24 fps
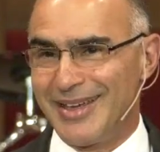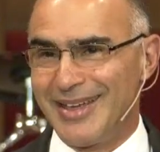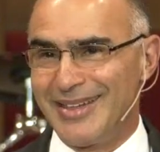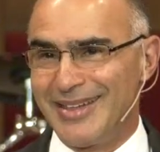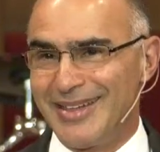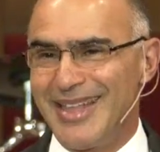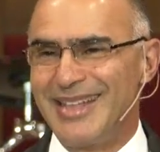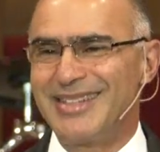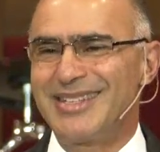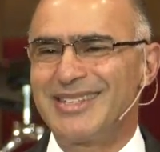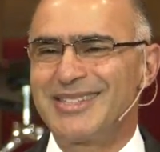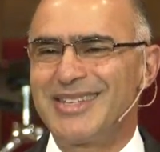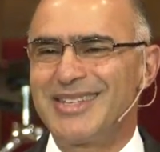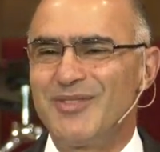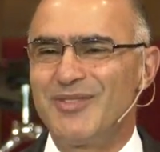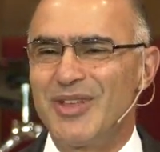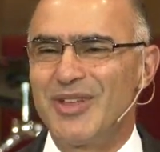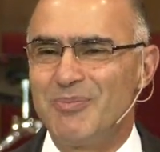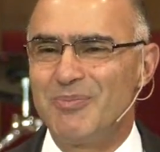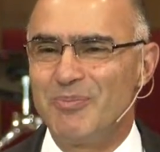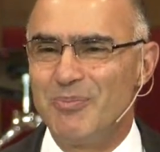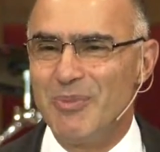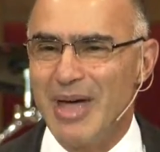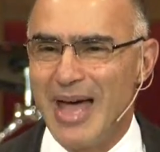That doesn't
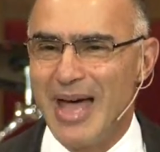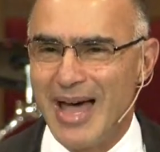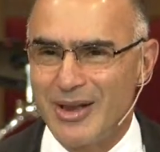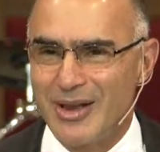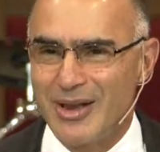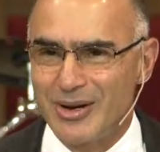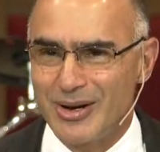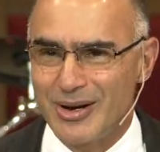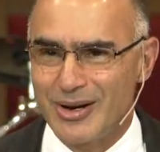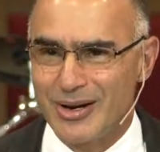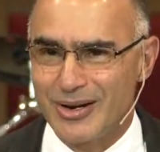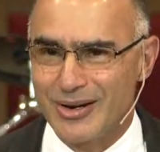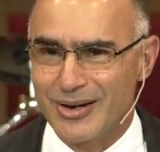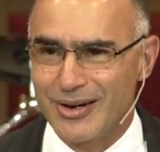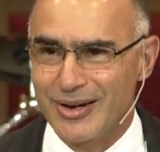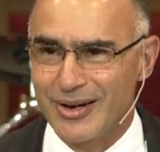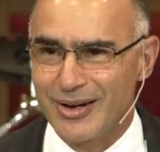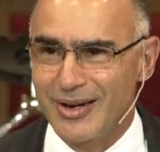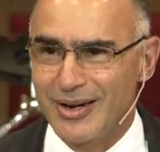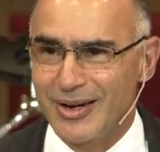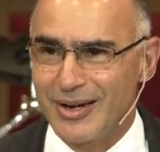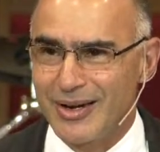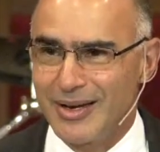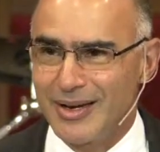even matter.
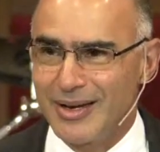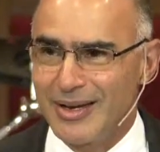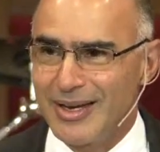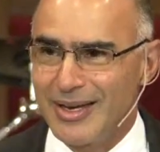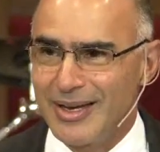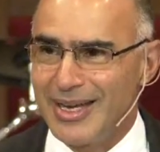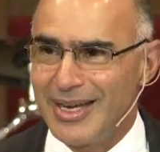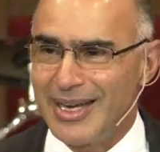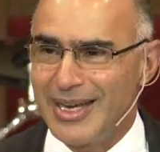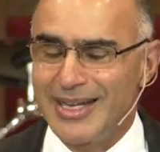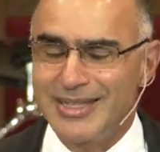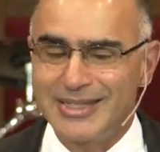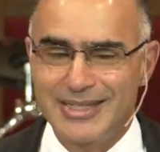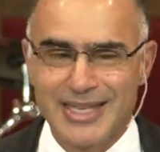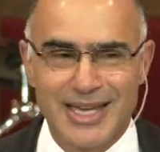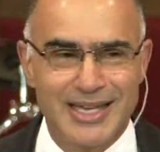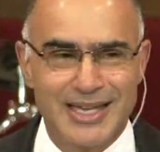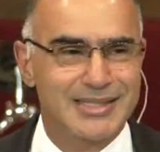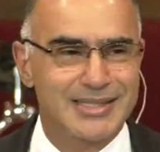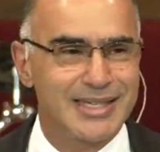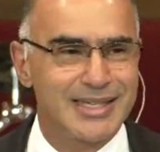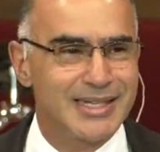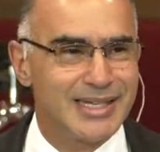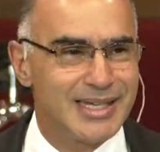It
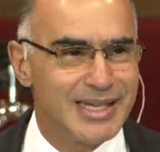doesn't